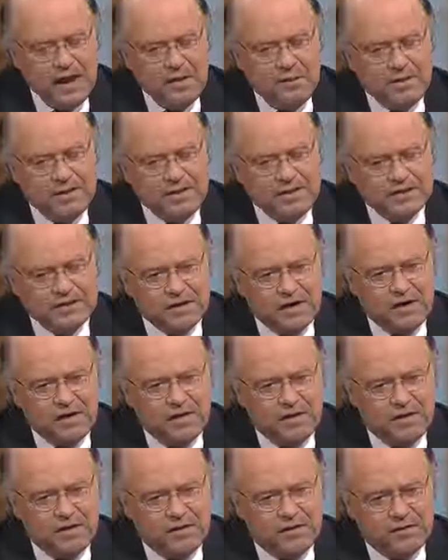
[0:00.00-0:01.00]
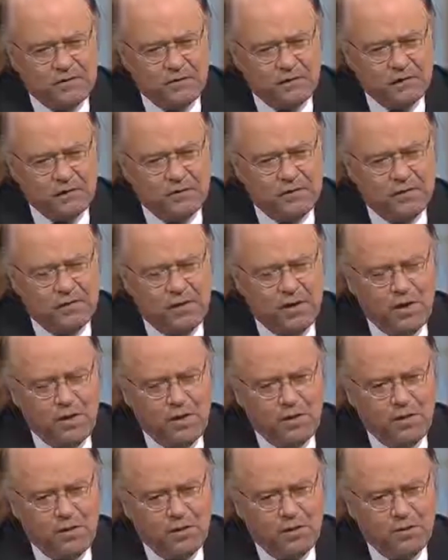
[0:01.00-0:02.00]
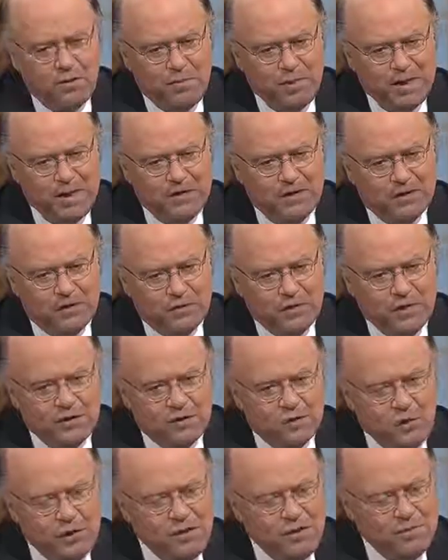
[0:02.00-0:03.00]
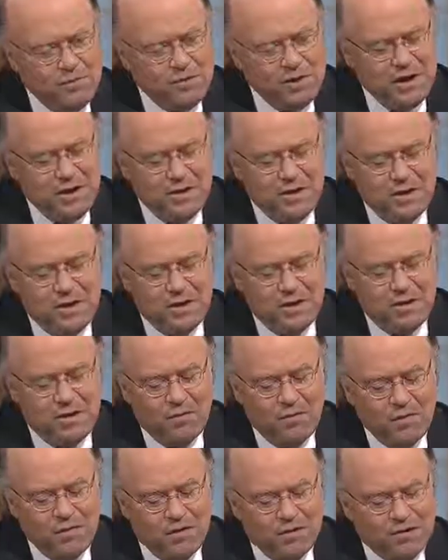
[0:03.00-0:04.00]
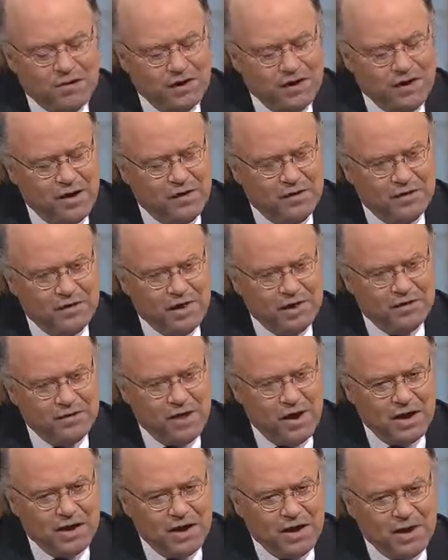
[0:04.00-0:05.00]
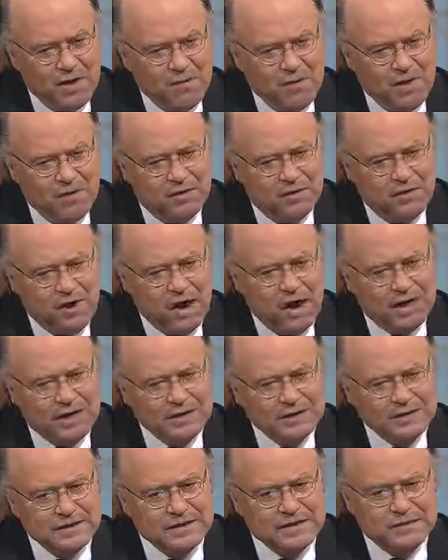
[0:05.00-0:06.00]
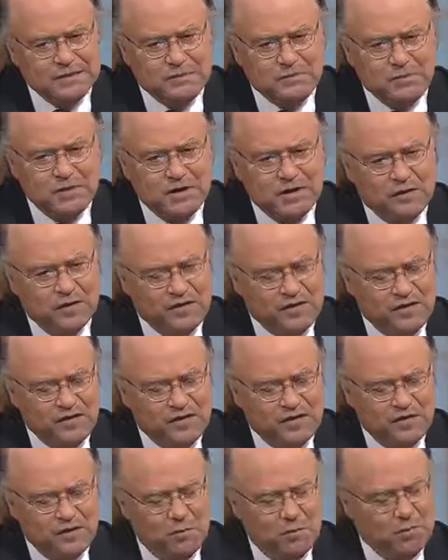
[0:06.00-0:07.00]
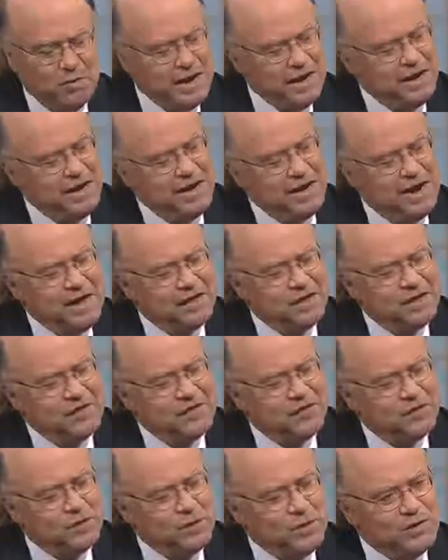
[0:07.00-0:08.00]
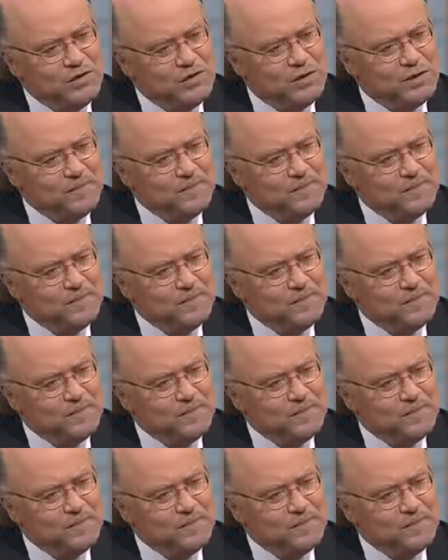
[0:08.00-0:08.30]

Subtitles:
But let's start, first of all, with bait and switch. What do you mean when you start out by talking about Dawkins' predisposition to baiting and then switching?